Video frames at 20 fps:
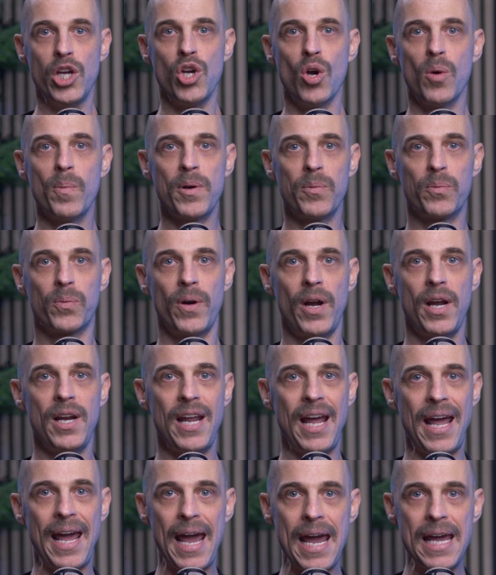human brain
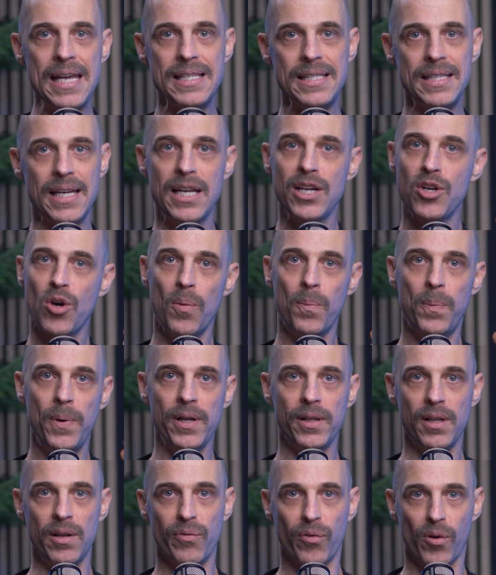hates
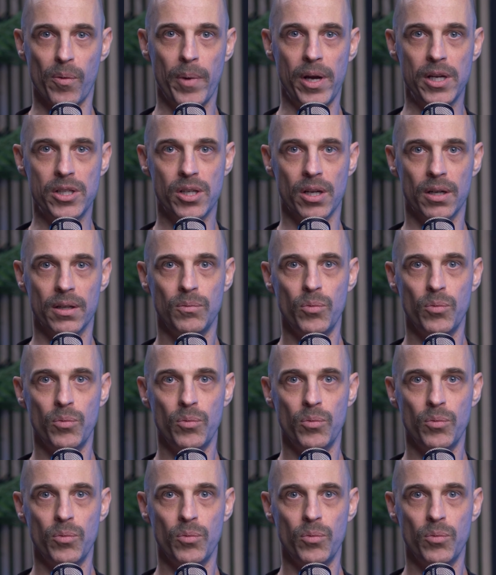incomplete information.